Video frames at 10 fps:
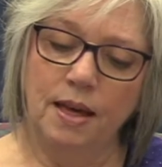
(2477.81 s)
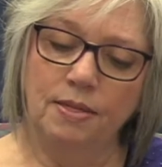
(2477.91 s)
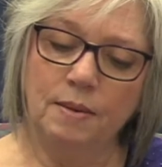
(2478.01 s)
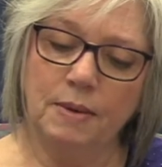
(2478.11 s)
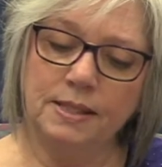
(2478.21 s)

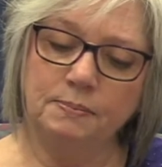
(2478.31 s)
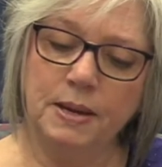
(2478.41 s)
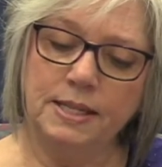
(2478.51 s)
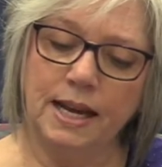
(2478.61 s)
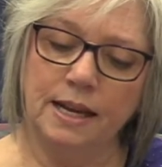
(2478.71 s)
They must
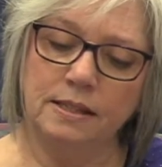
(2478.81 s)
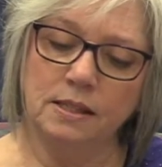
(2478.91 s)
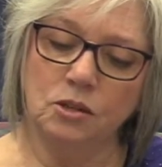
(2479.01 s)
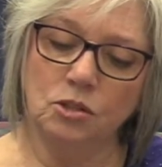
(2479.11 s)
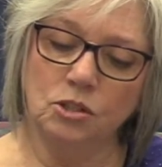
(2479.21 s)
maintain
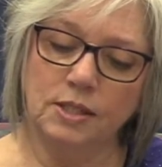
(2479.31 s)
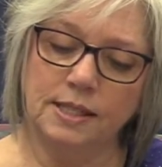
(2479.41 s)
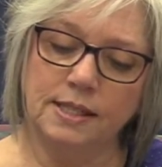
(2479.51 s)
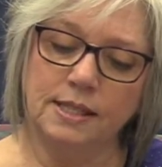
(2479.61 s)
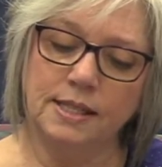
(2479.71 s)
social
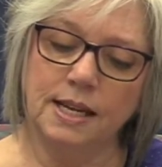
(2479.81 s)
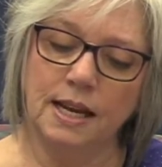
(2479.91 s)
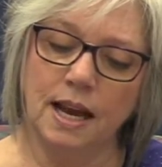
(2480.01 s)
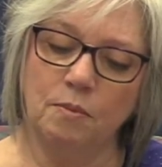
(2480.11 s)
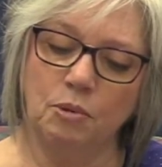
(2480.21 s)

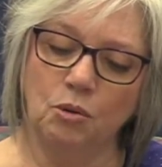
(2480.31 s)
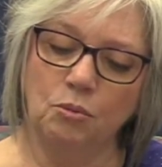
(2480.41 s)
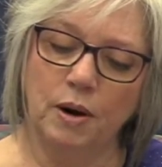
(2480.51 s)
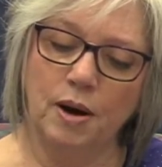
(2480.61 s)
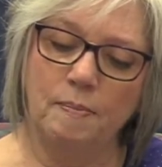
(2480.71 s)
distancing and both
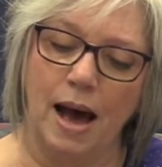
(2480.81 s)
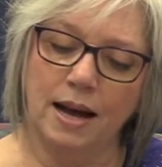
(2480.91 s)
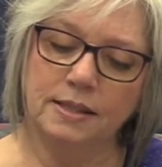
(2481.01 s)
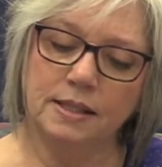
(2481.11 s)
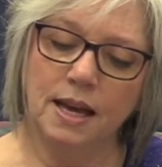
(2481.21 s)
wear a
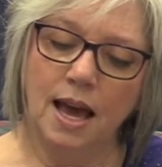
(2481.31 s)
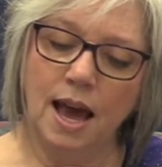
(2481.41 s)
mask,